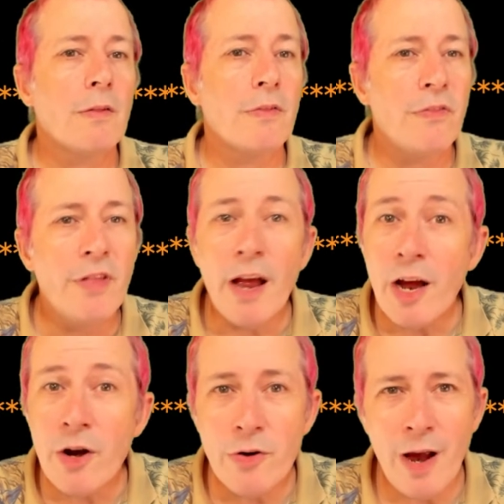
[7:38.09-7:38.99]

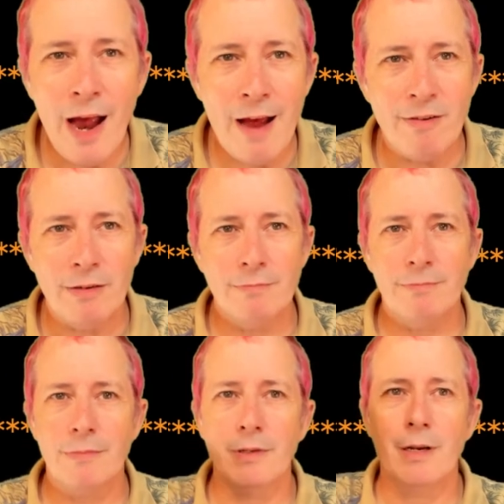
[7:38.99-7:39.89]
There you have it.
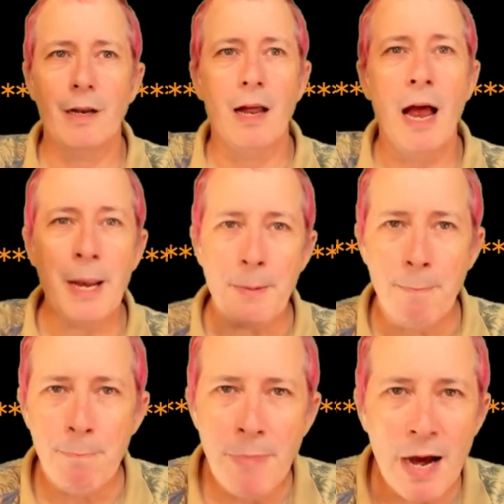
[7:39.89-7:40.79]
A
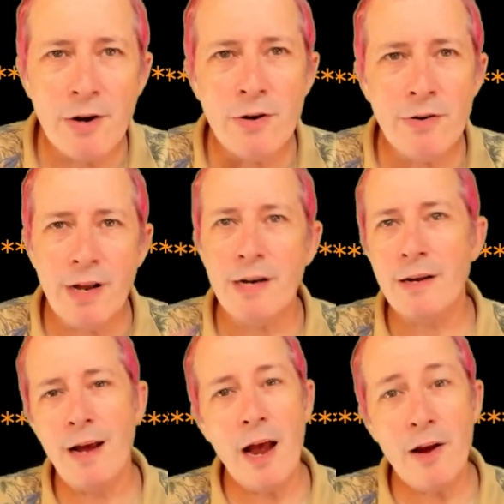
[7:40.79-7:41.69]
better than a
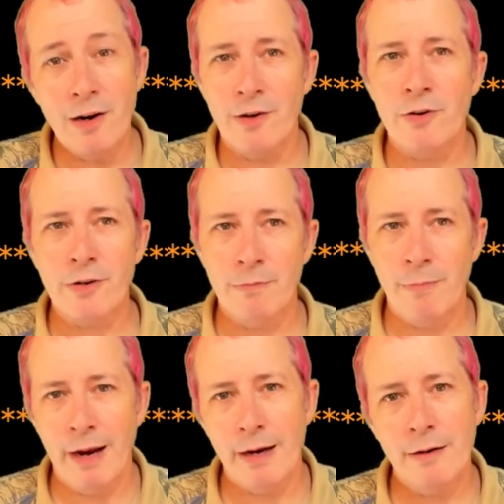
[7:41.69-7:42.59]
calculator
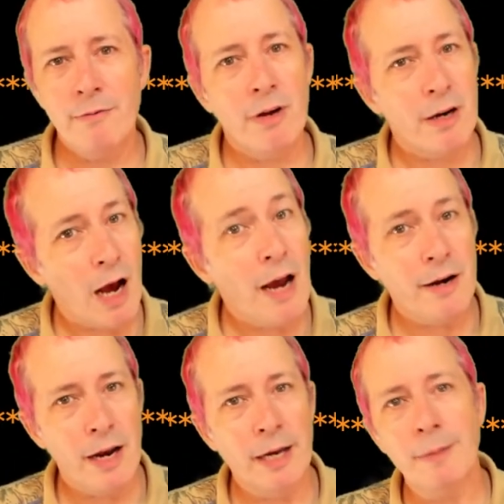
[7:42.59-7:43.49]
command that I
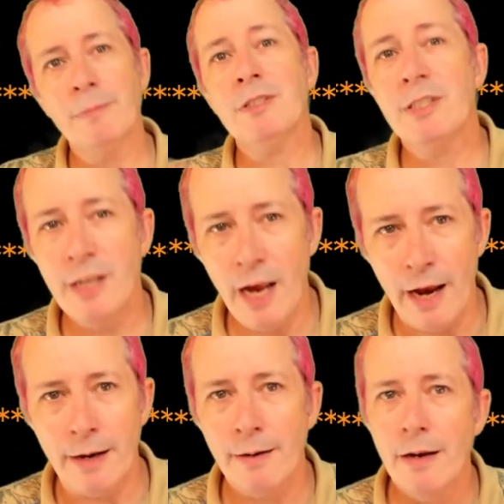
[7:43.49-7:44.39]
named
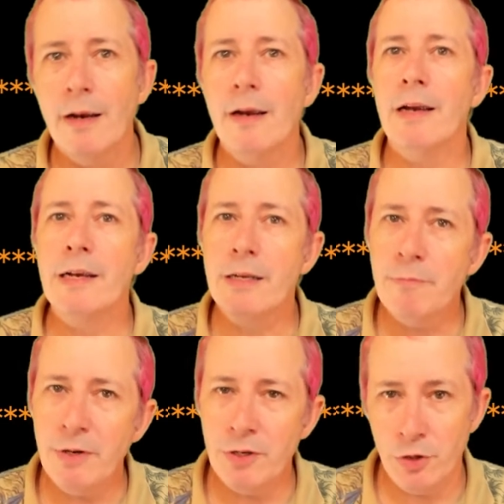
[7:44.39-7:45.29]
say. It can
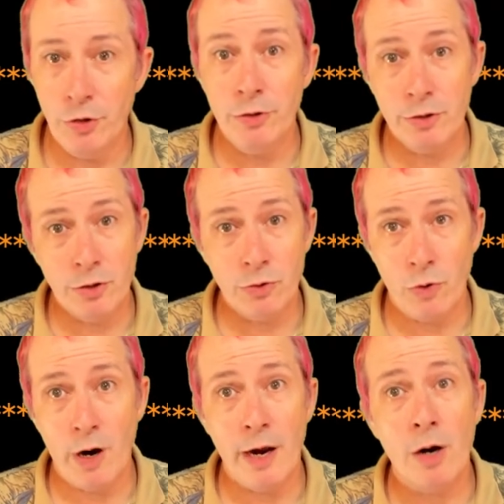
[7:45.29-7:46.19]
be used to
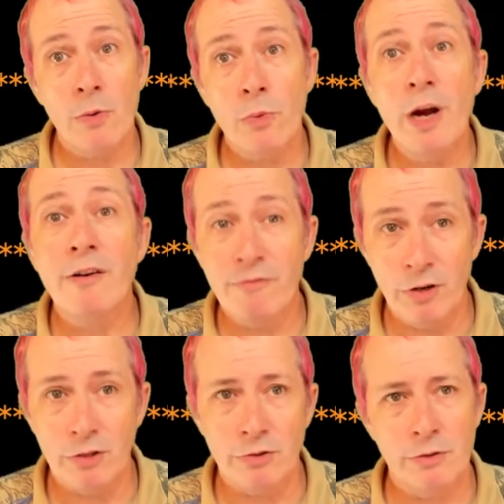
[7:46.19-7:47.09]
try out REXX
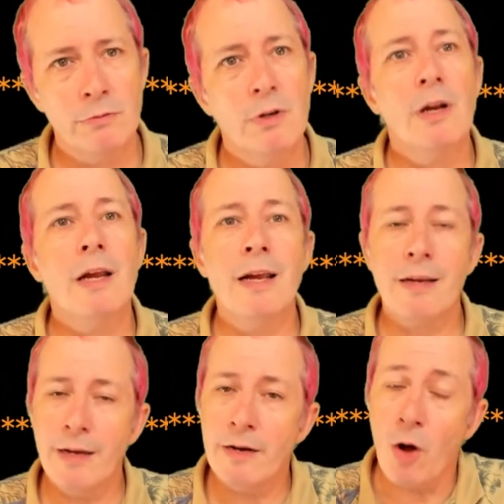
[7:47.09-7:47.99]
function.
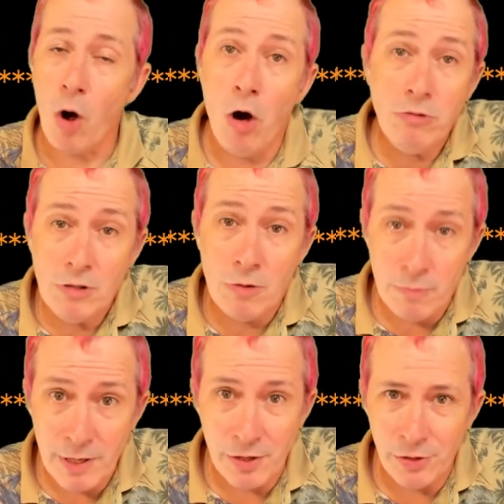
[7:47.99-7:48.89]
It can also
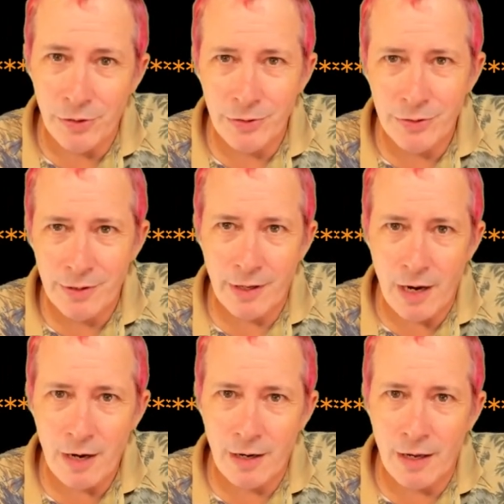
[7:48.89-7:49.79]
be used to
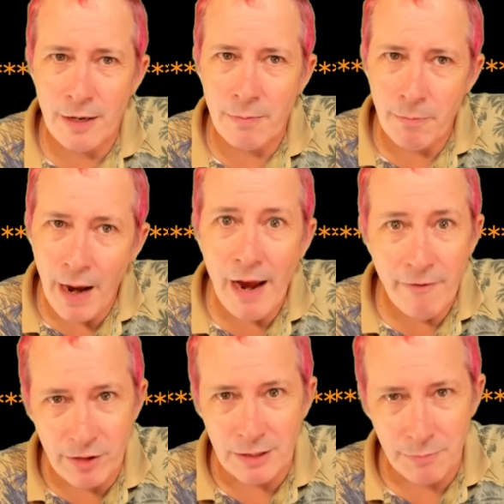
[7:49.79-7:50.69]
calculate
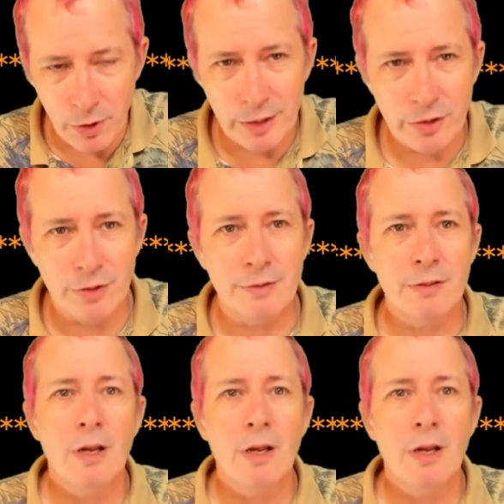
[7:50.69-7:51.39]
math expression.